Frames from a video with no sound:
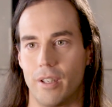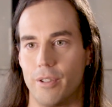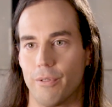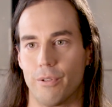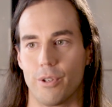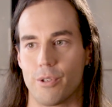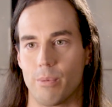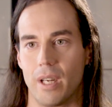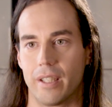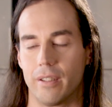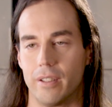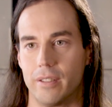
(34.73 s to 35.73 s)
on your first
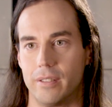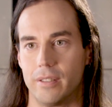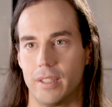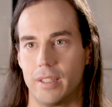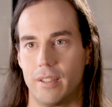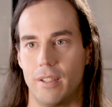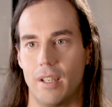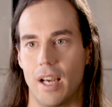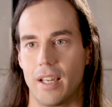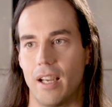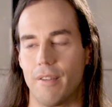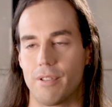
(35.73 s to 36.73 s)
record. Like, you
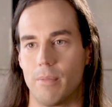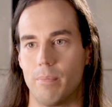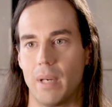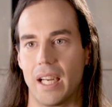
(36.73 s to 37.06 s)
got to have some